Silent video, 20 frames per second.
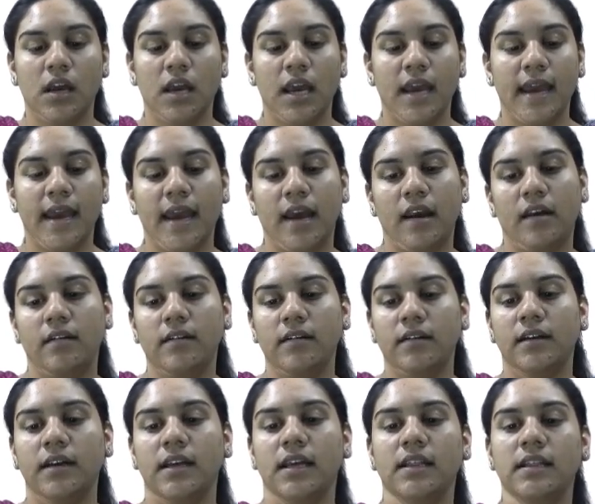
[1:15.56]
Here
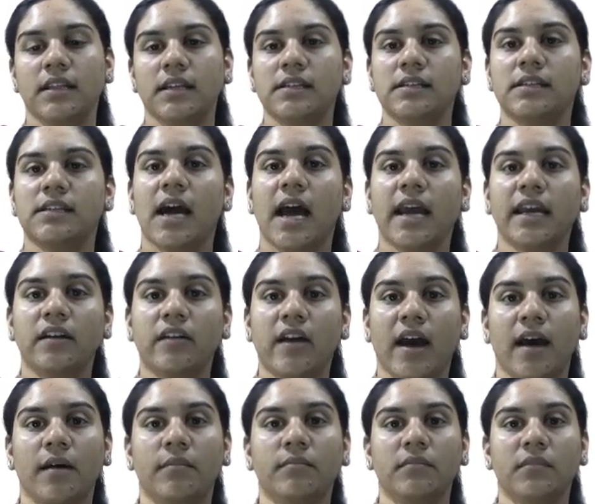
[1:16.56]
in this
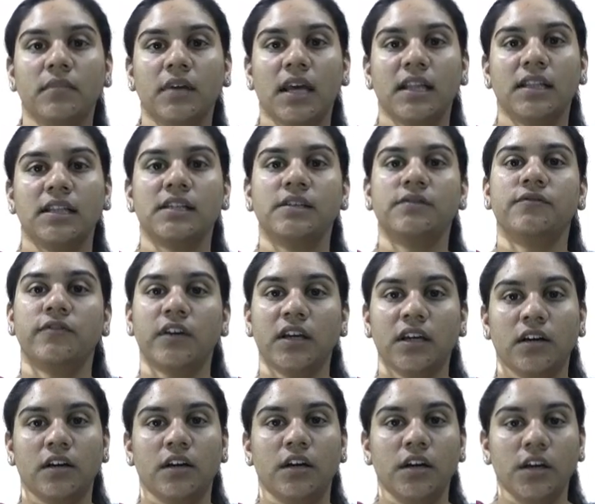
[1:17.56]
diagram, in this
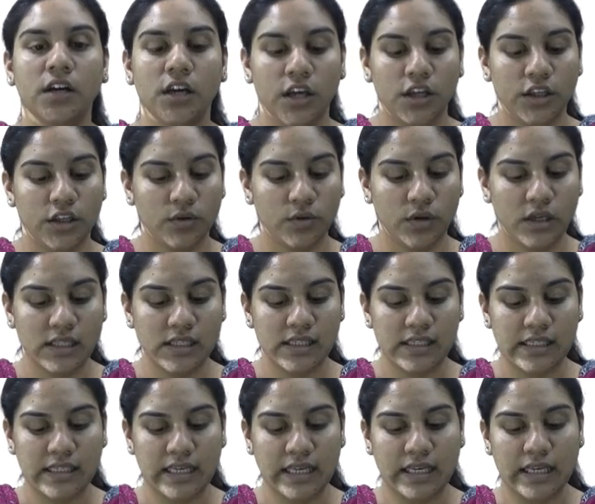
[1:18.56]
figure, you can
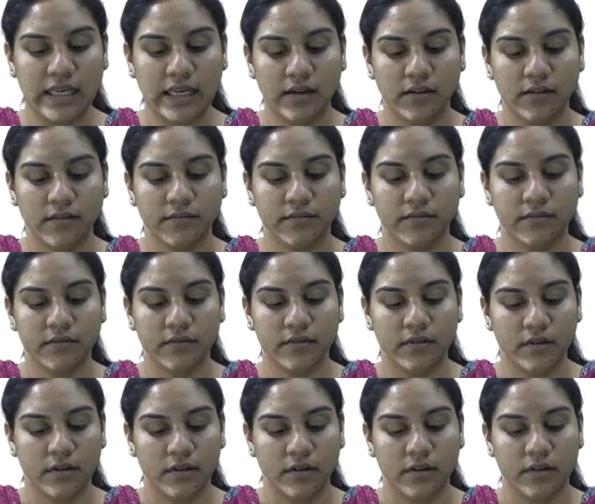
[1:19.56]
see
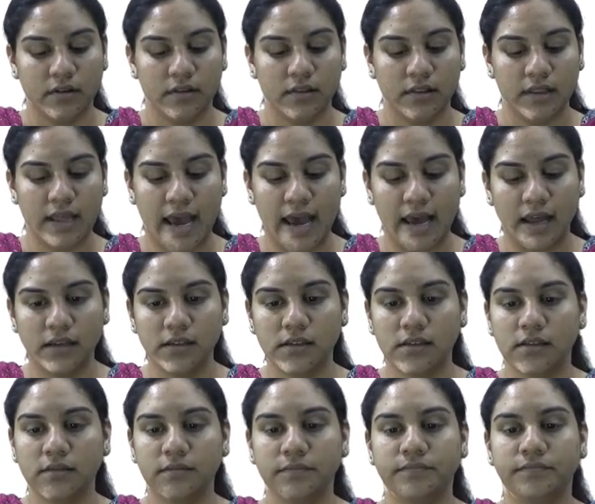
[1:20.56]
that